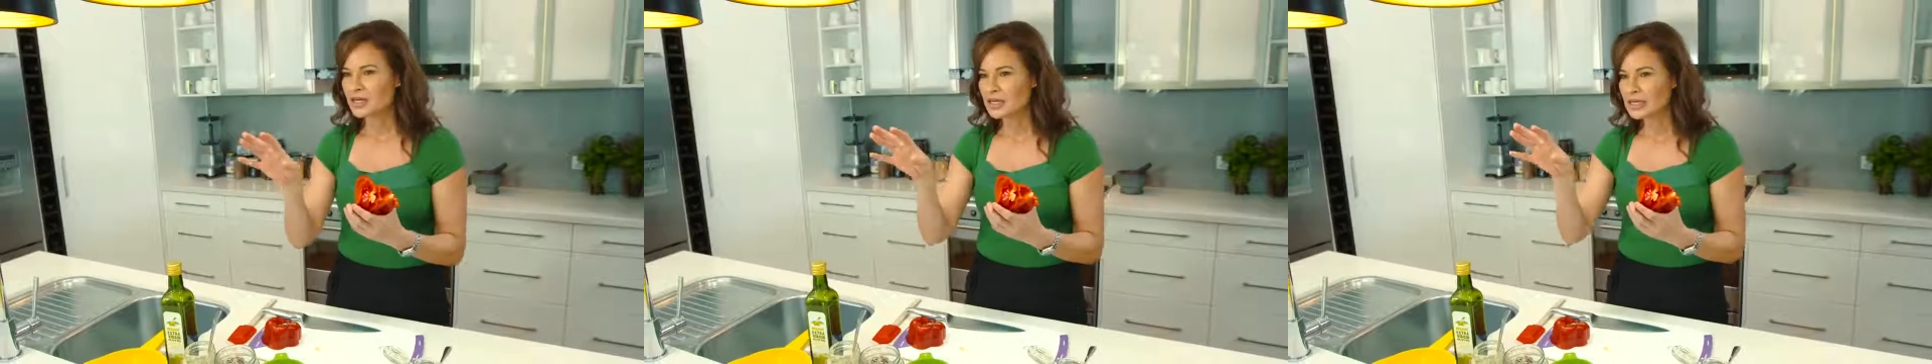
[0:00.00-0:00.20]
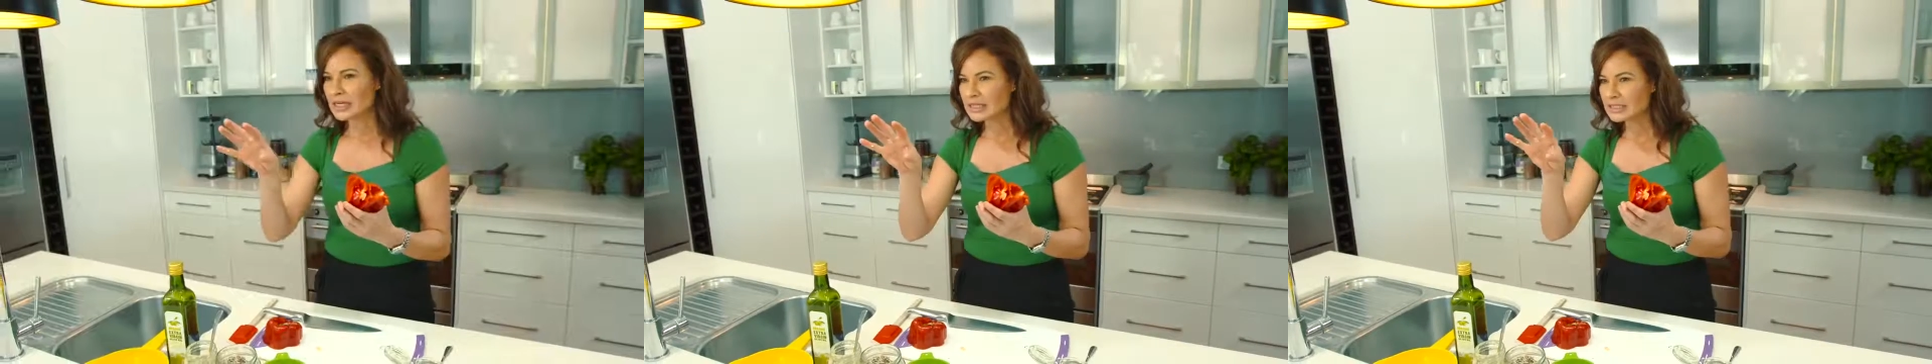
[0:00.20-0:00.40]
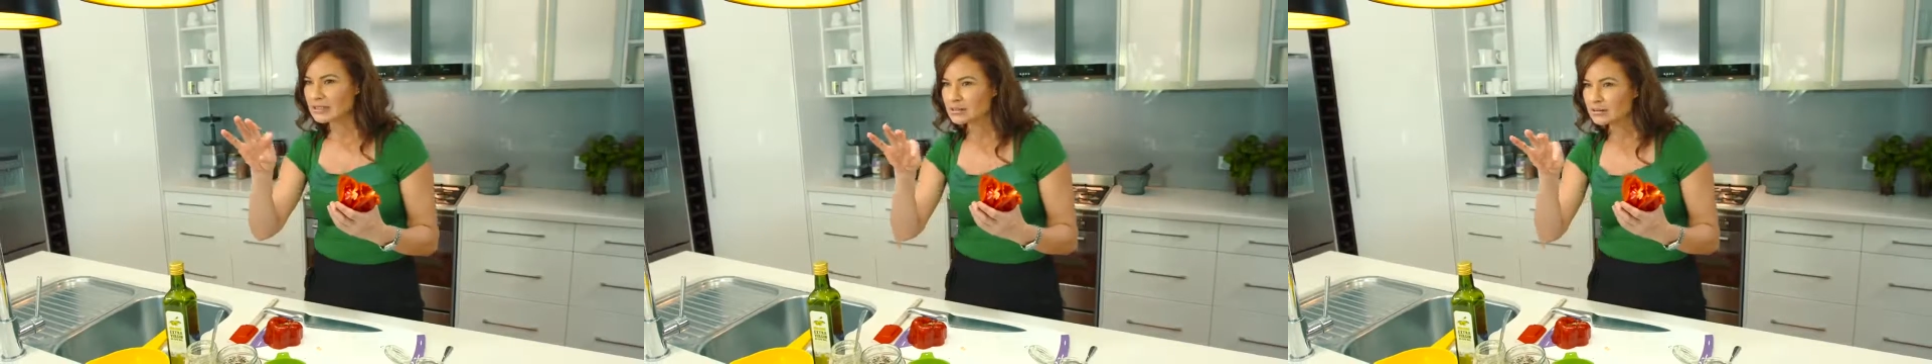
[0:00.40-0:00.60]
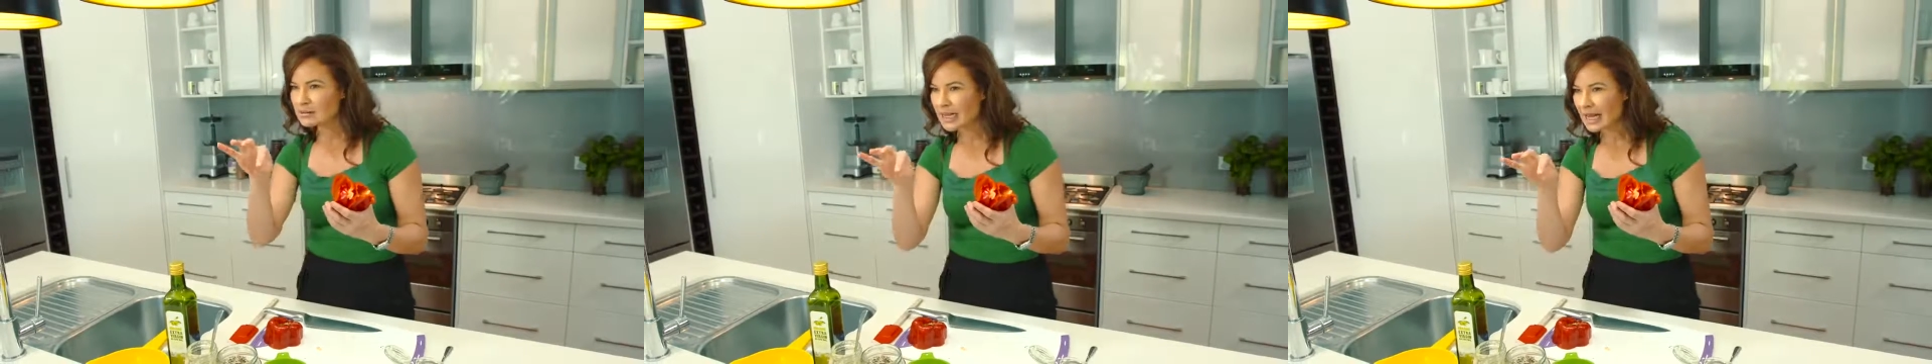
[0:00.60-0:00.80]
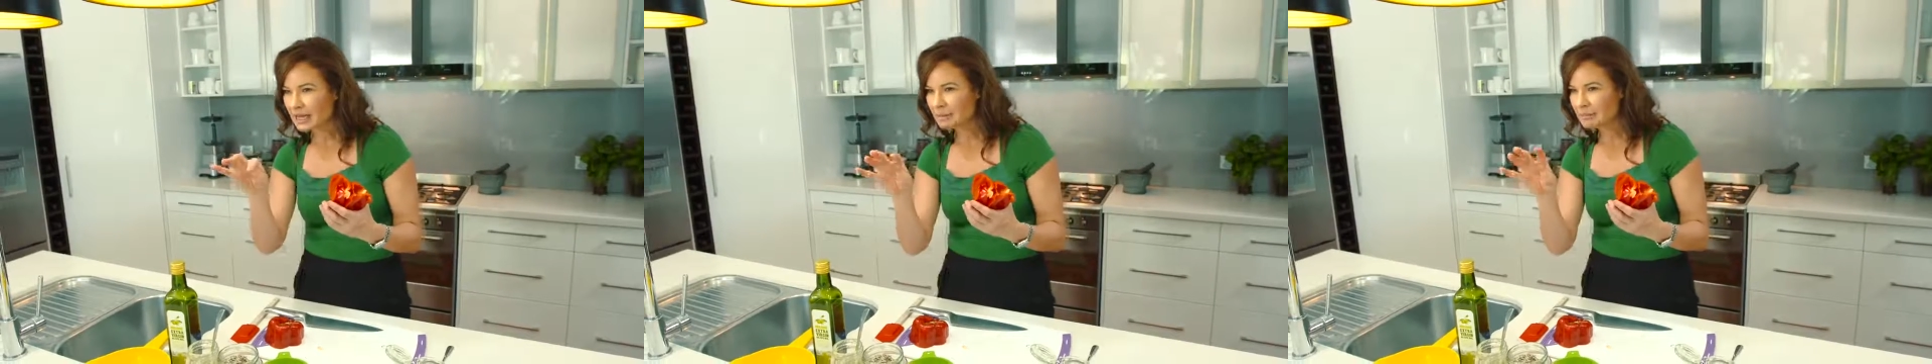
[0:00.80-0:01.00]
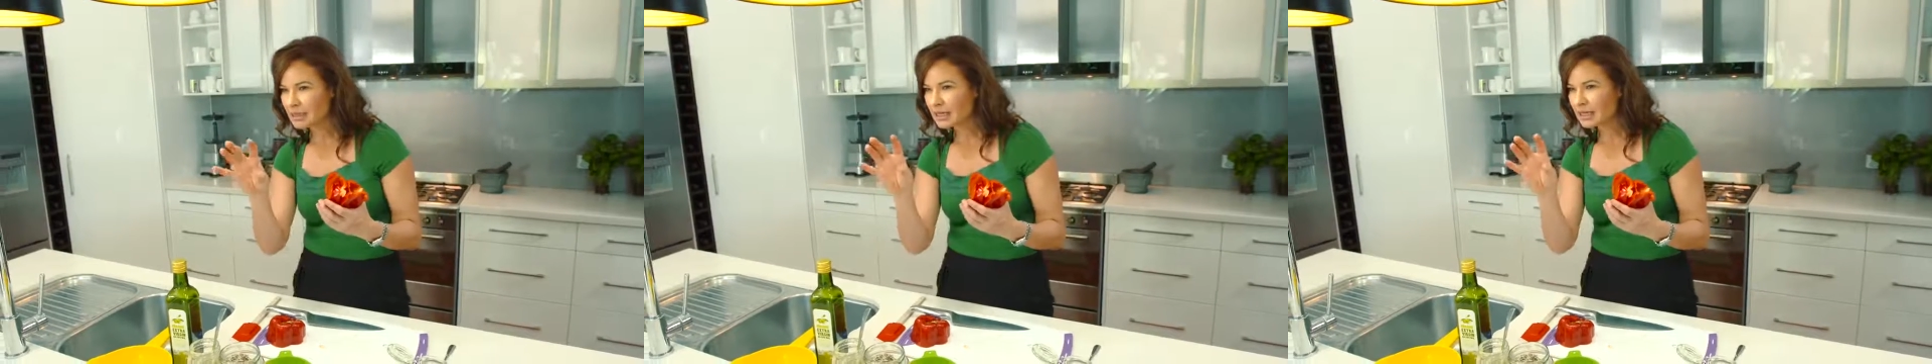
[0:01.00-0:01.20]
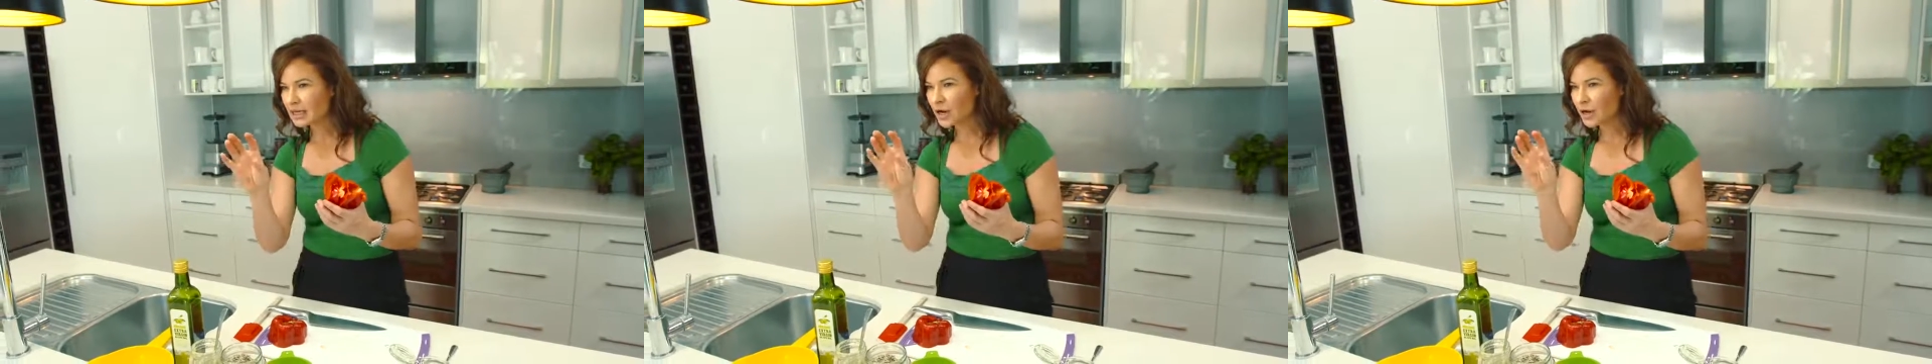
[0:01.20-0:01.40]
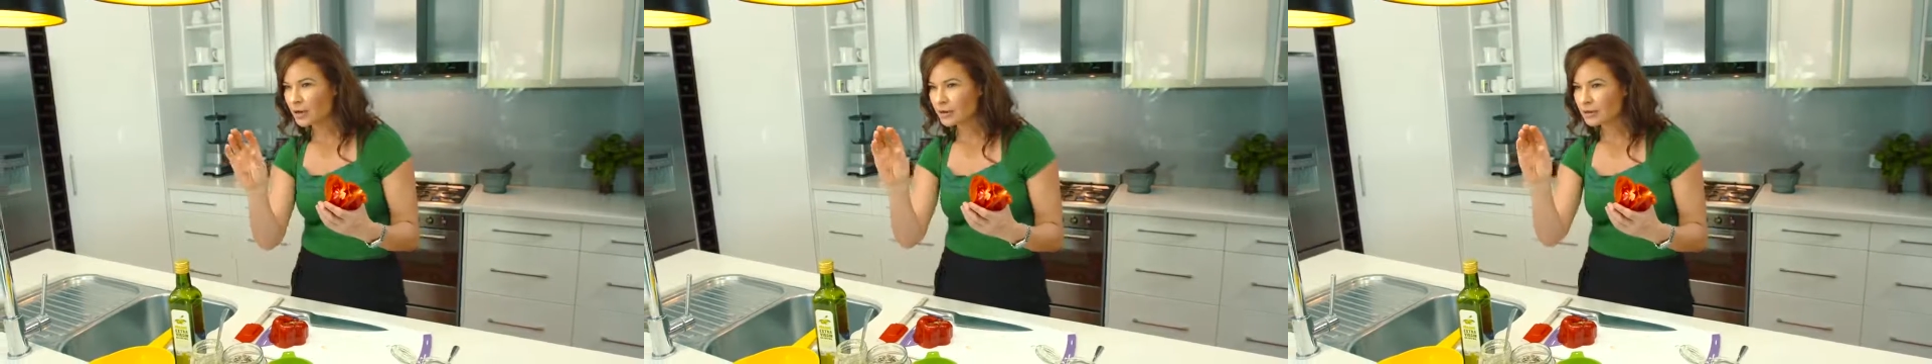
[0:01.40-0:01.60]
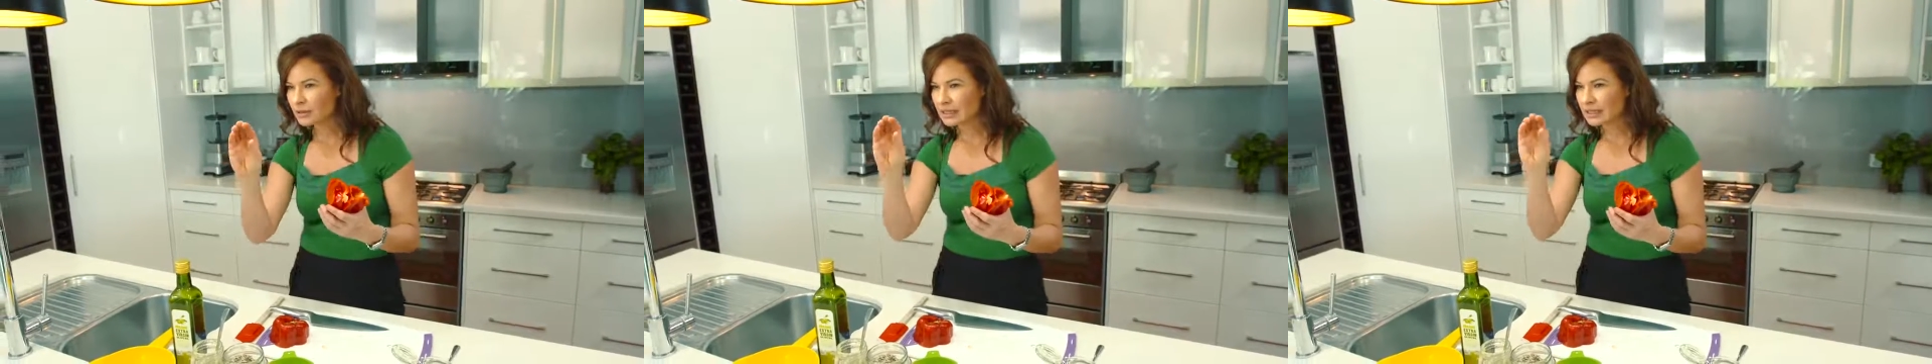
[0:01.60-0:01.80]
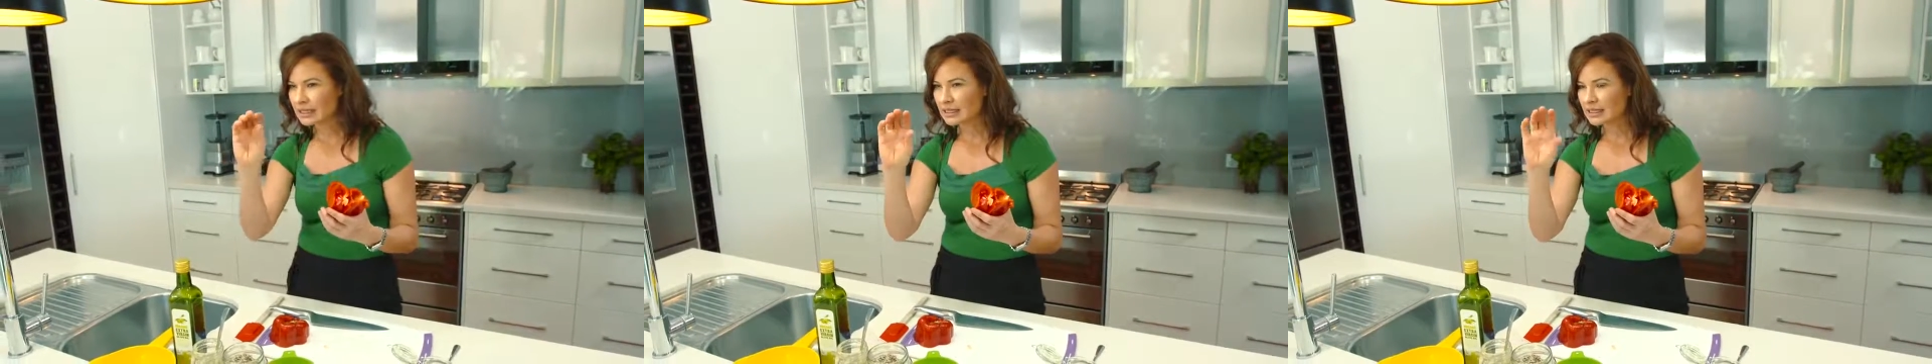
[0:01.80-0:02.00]
you need to pick
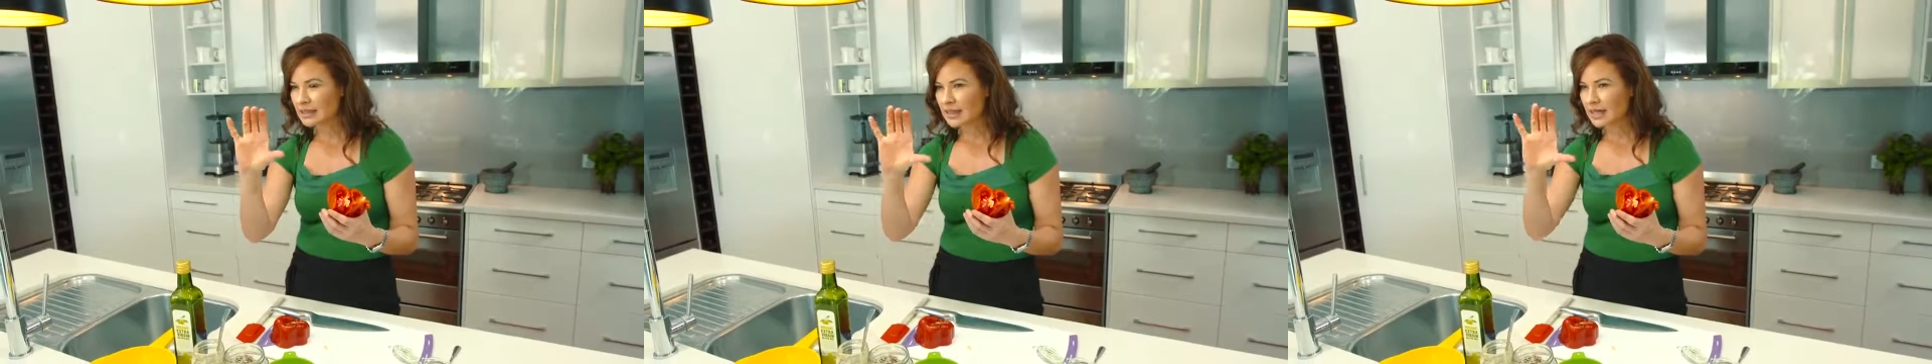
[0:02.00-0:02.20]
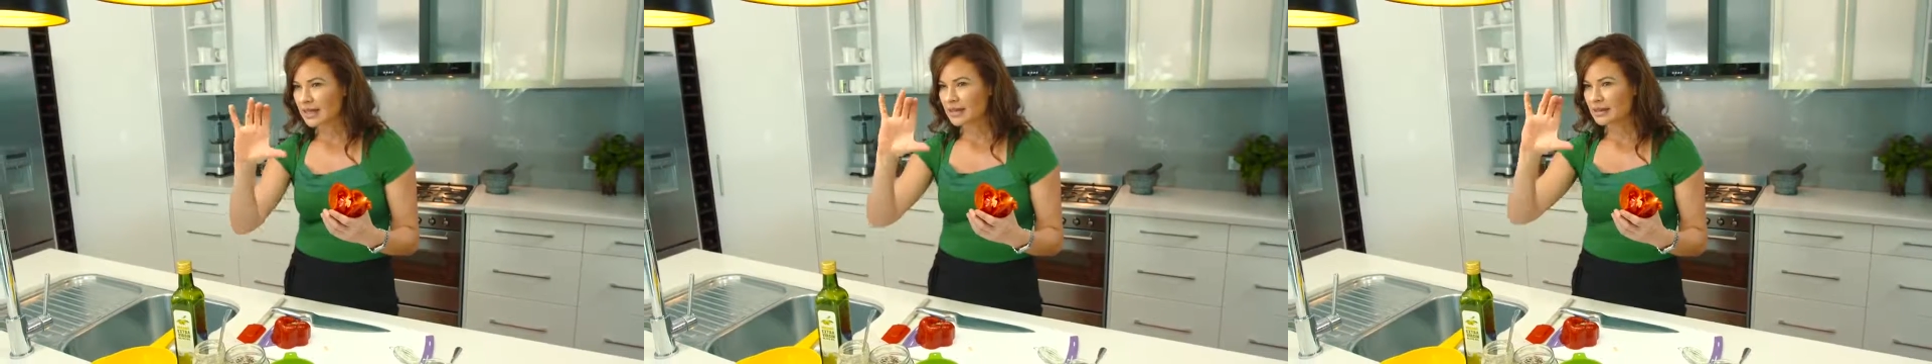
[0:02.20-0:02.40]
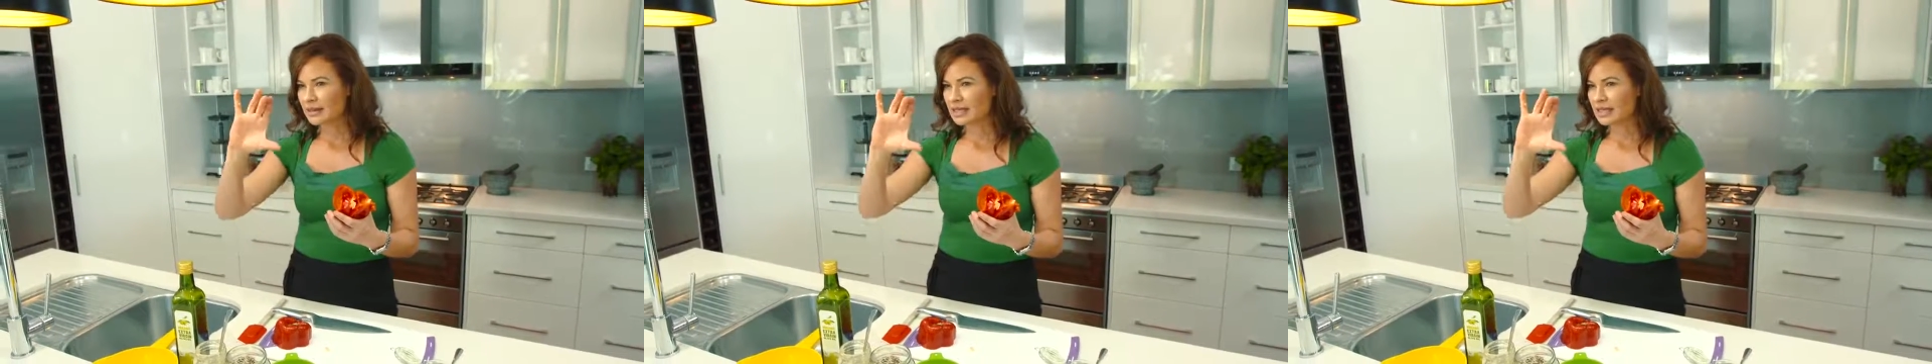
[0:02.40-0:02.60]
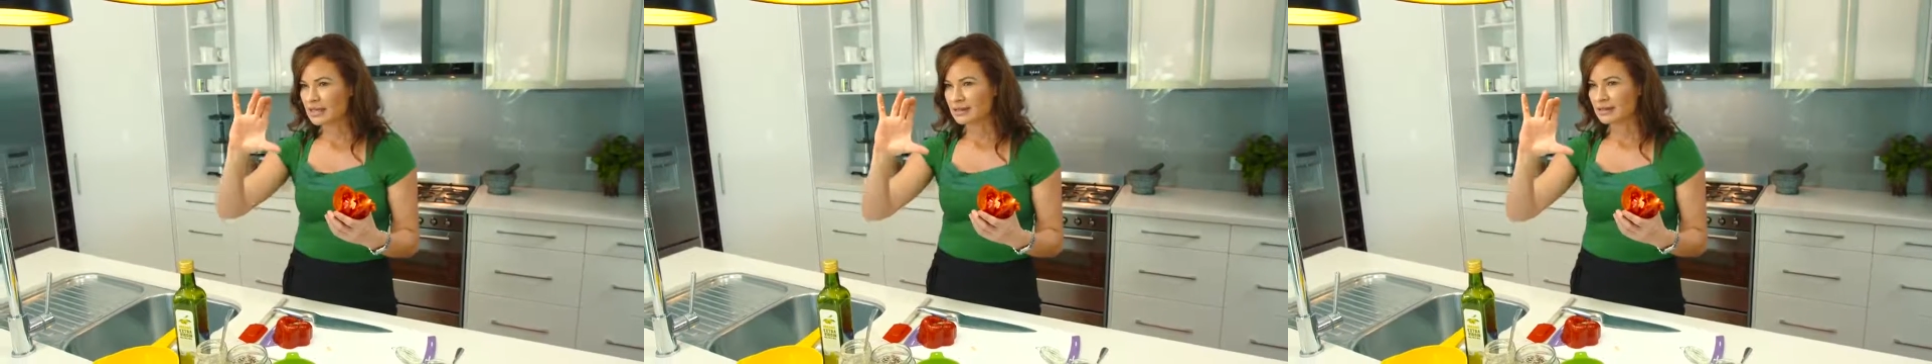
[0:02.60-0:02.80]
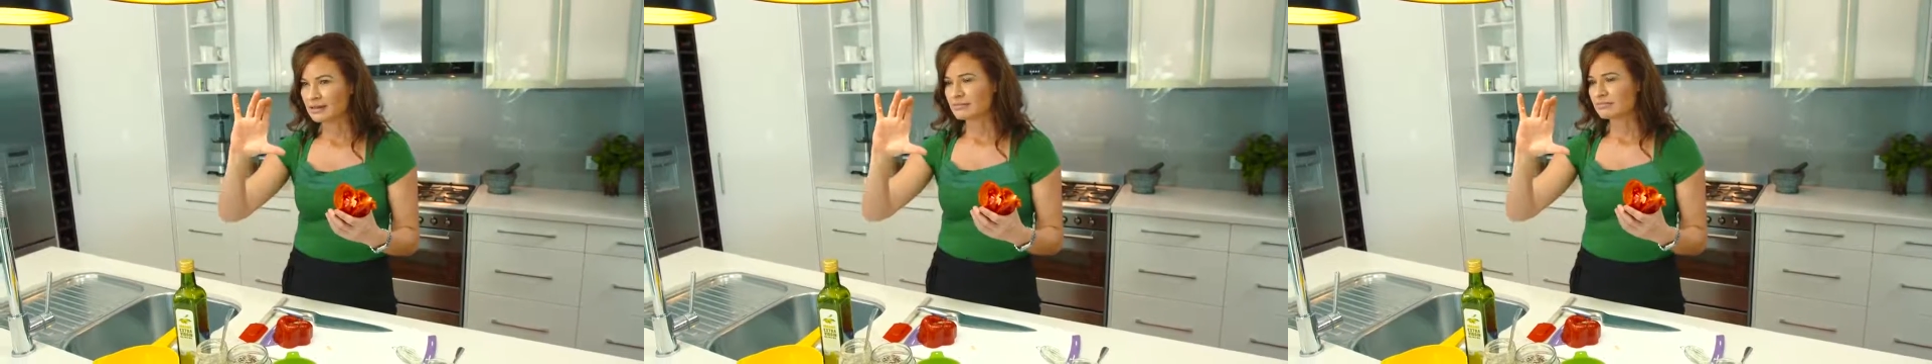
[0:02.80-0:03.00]
only the